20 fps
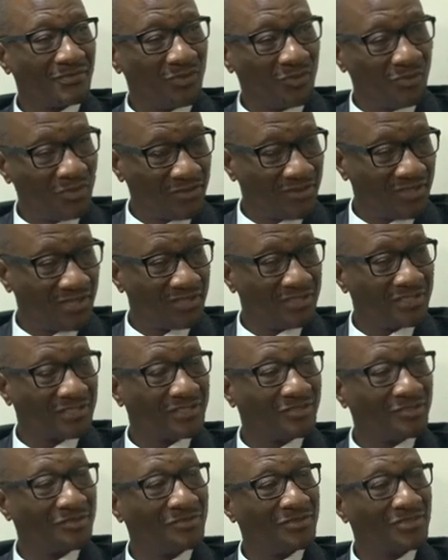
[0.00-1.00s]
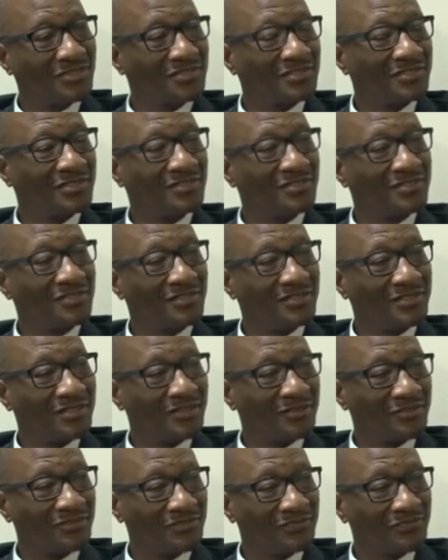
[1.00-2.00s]
You are the editor of The Citizen
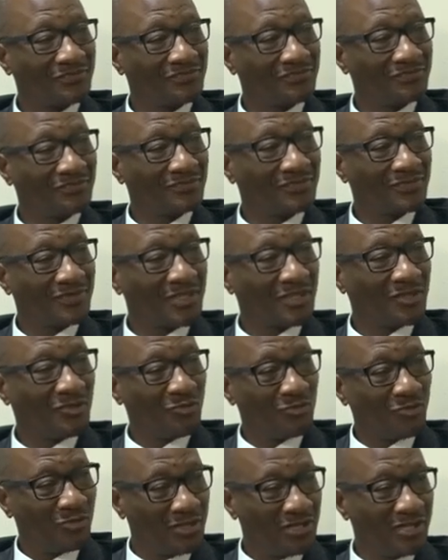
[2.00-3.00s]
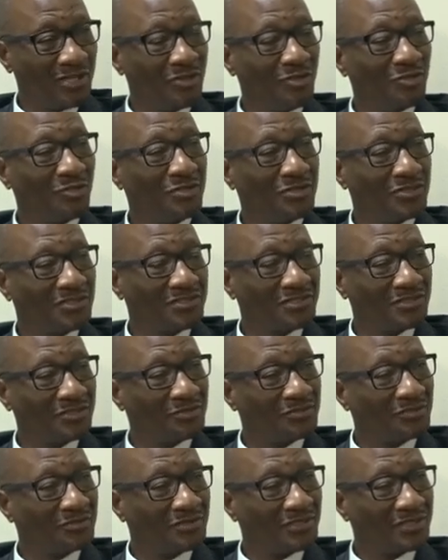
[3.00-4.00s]
now. When did you
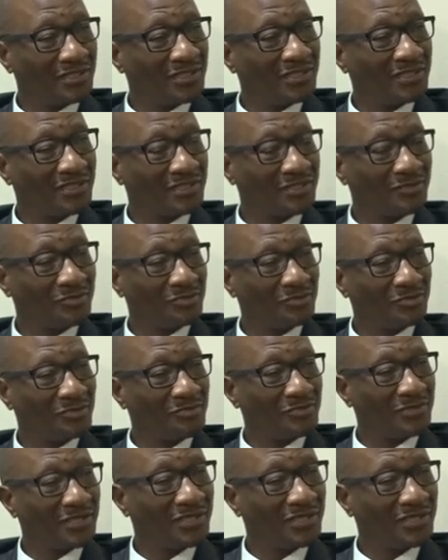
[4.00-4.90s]
receive a letter from